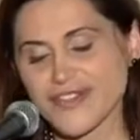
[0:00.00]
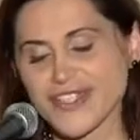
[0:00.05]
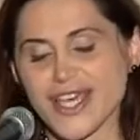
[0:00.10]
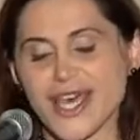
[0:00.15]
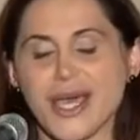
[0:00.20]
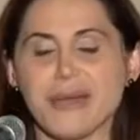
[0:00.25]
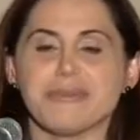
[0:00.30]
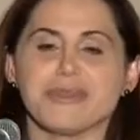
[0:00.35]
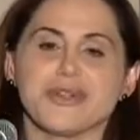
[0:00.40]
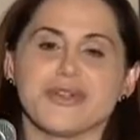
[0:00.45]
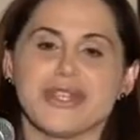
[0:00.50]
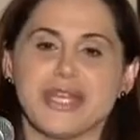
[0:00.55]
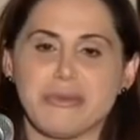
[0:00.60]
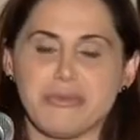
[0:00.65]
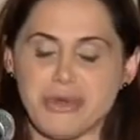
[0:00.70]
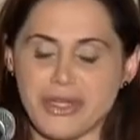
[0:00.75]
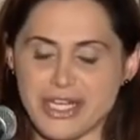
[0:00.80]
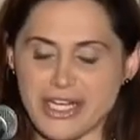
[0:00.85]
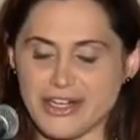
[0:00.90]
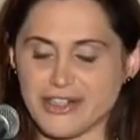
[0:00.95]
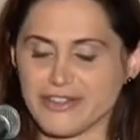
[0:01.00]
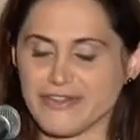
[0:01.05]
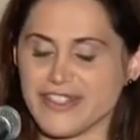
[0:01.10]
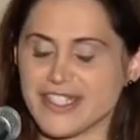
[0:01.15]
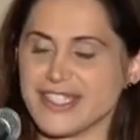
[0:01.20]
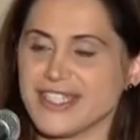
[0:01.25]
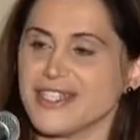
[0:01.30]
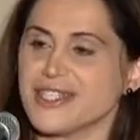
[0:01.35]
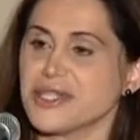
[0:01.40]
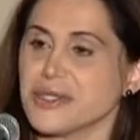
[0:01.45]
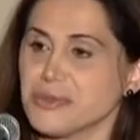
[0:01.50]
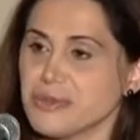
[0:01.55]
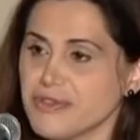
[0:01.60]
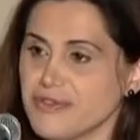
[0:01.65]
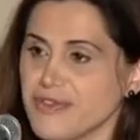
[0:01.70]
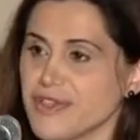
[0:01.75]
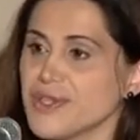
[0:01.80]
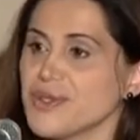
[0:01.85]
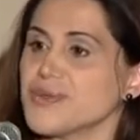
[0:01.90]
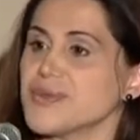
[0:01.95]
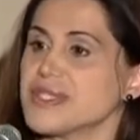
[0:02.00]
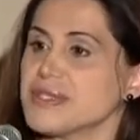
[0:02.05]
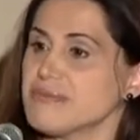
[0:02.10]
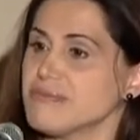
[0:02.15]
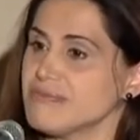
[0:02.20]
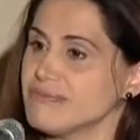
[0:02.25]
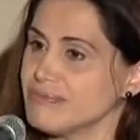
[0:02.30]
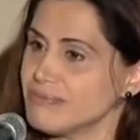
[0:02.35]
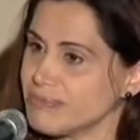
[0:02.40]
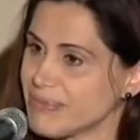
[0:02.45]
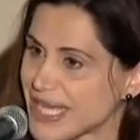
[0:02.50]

time during that prenatal visit to review some